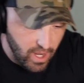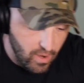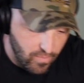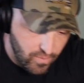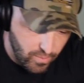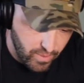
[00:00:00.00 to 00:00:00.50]
I don't know
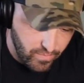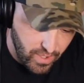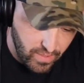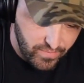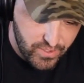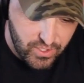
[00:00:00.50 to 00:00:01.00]
if they'll be able to
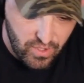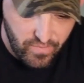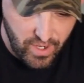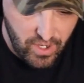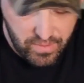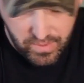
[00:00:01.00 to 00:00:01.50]
find a
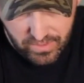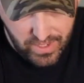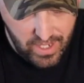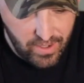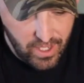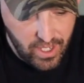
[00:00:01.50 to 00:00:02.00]
surveyor, but
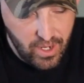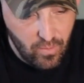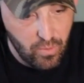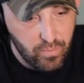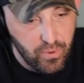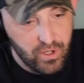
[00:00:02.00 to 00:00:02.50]
hey,
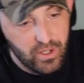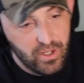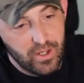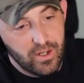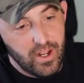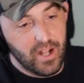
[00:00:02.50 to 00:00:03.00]
we'll put
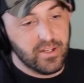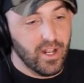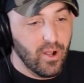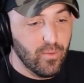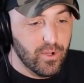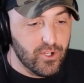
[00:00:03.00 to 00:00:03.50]
content
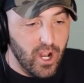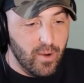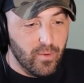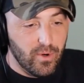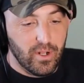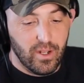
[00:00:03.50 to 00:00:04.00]
out with
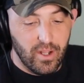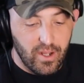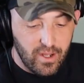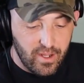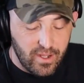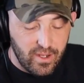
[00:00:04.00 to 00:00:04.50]
Jobber and
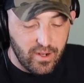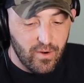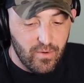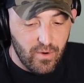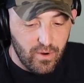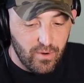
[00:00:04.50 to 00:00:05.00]

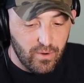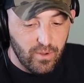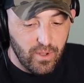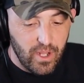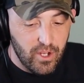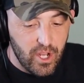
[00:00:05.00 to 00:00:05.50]
or
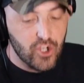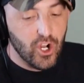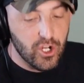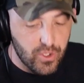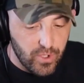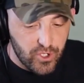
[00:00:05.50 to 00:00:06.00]
in
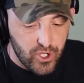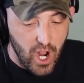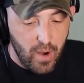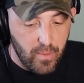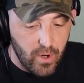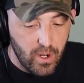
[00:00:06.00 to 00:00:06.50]
conjunction with
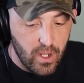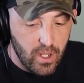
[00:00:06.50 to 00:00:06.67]
Jobber.